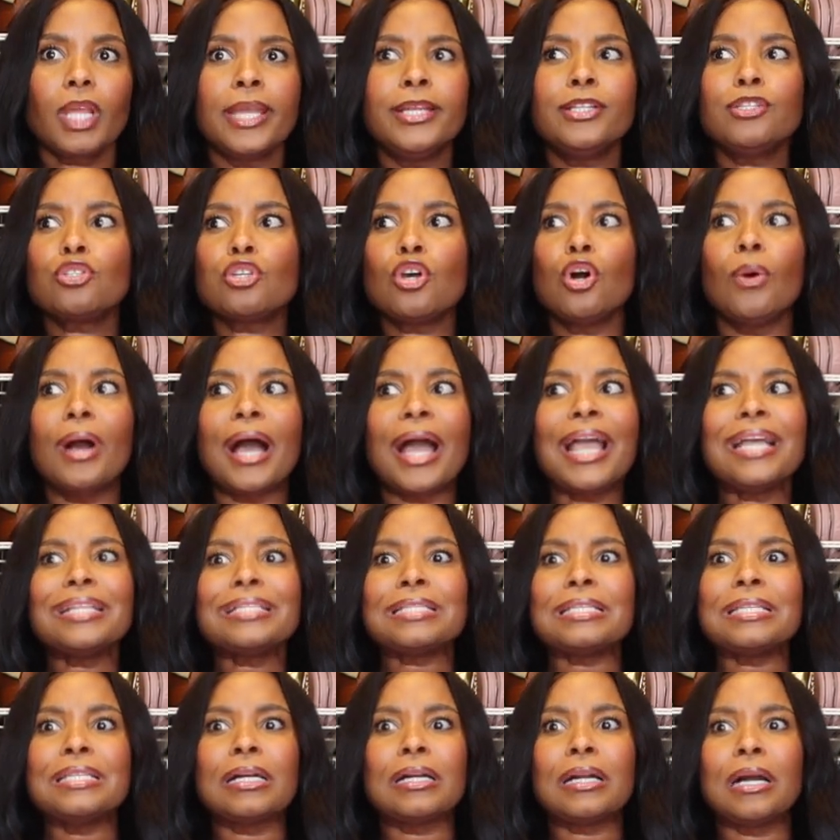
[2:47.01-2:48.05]
And so I
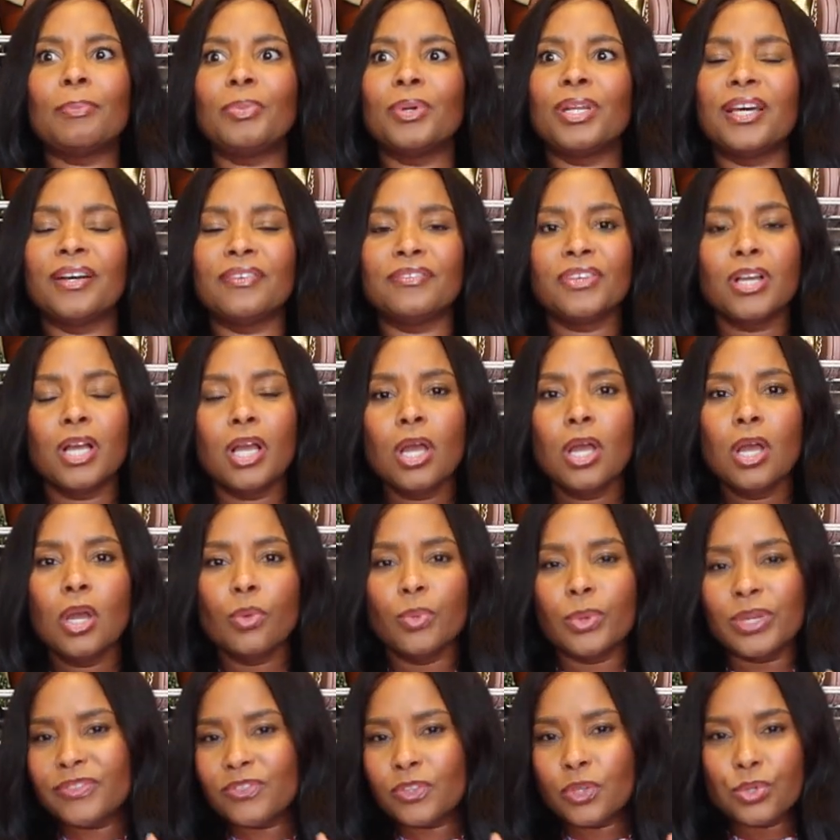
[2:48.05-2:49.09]
had seen a couple of
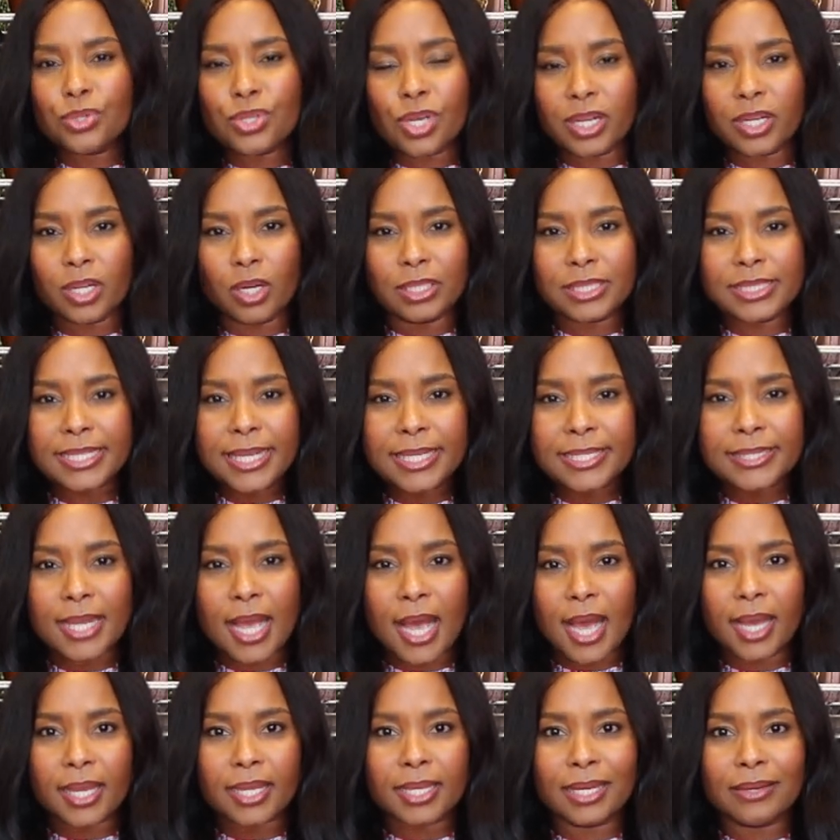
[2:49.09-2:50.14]
reviews on it on
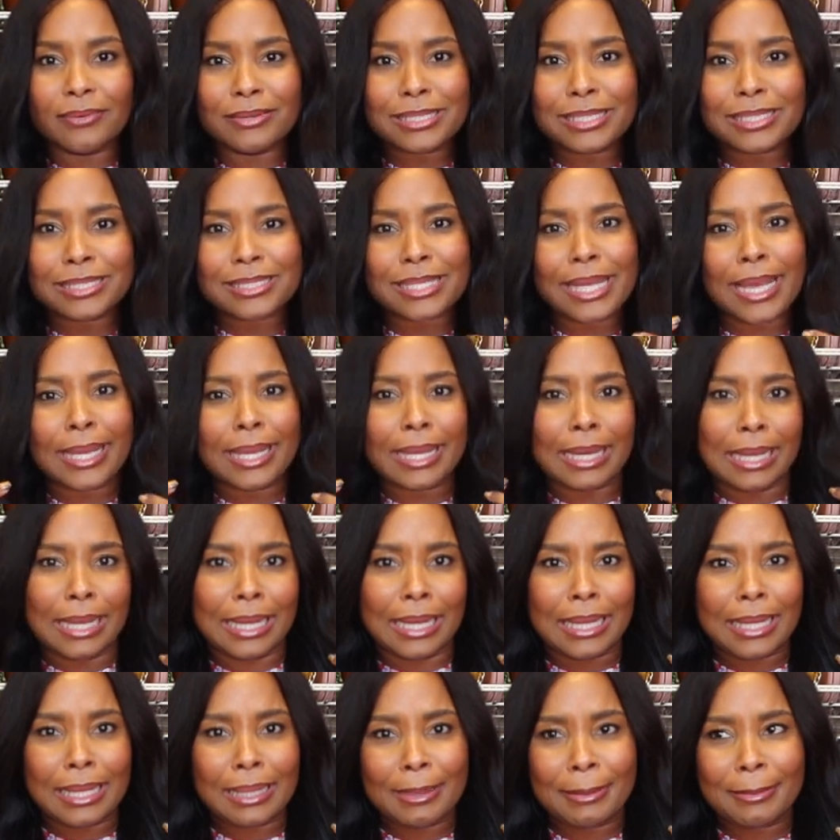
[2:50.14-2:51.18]
TikTok, and I was just like,
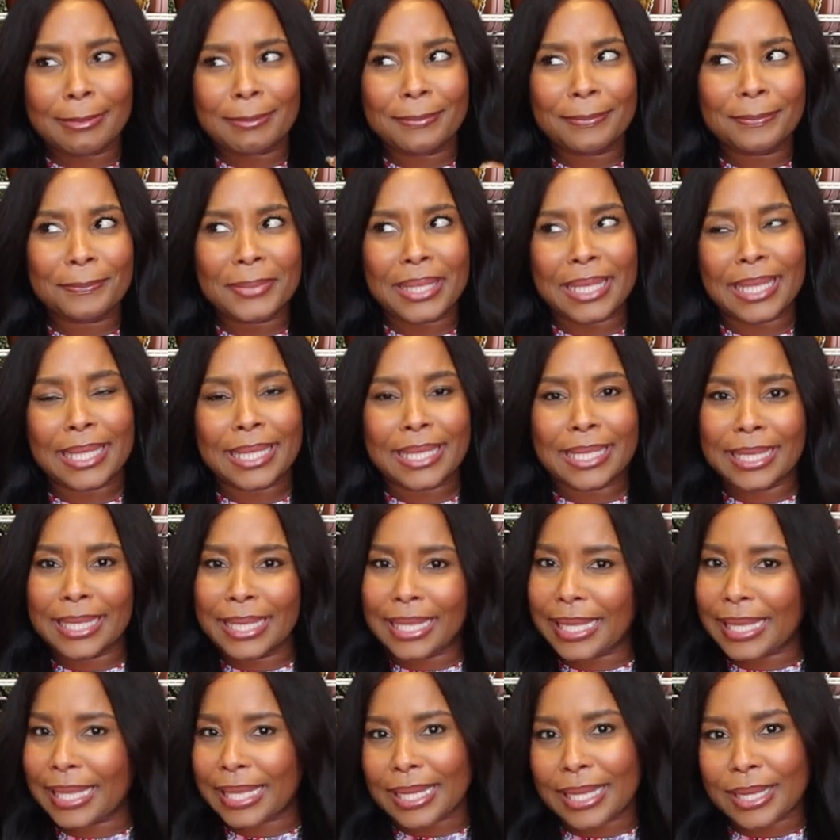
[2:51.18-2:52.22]

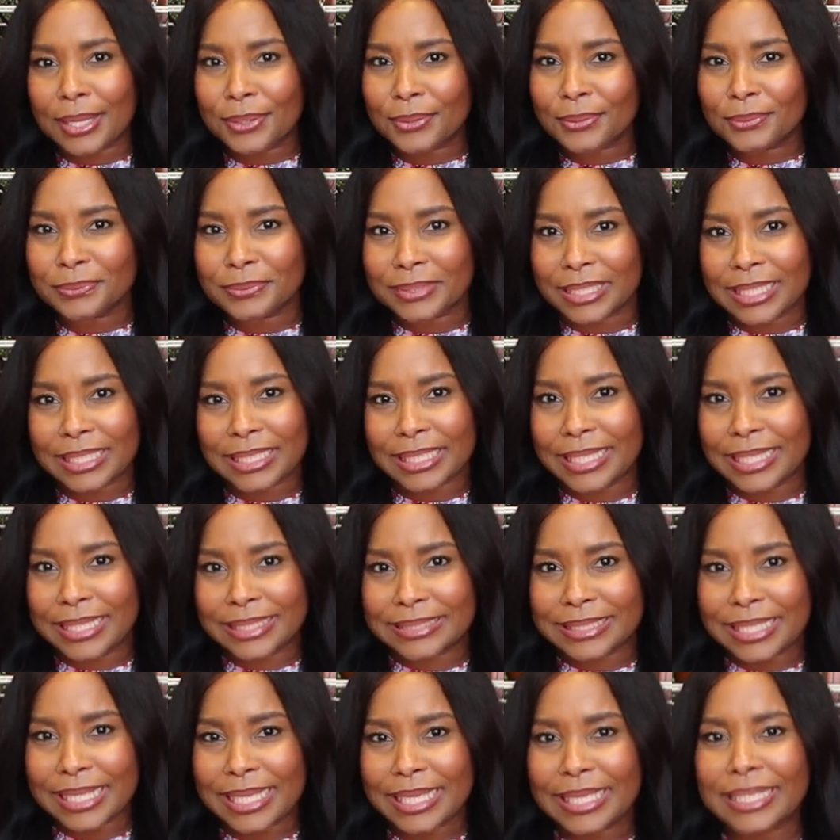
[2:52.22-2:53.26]
how real
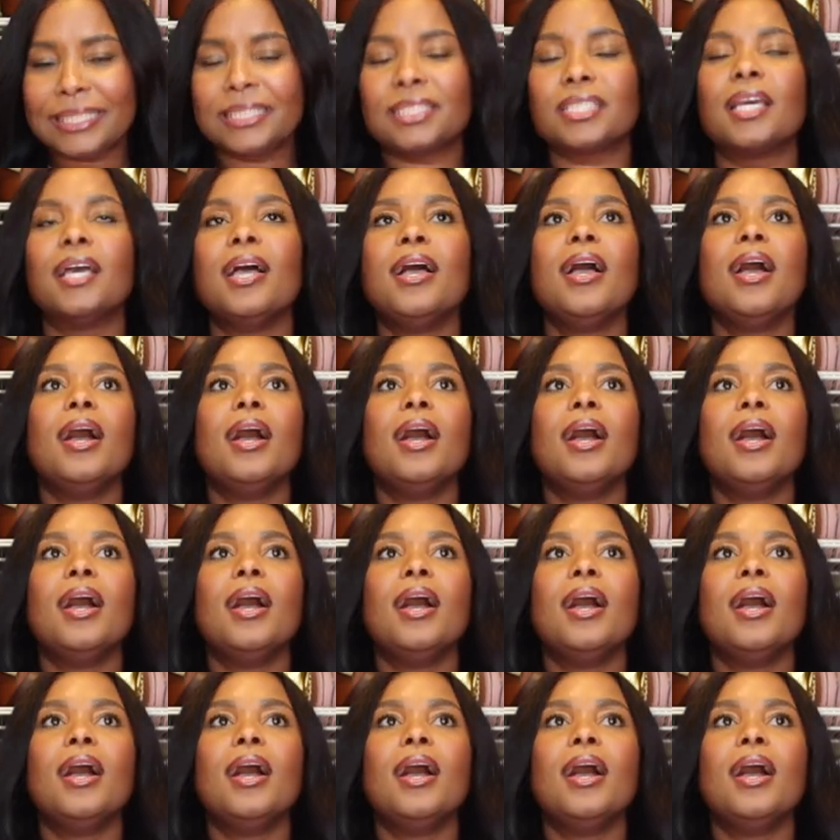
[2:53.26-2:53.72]
is it?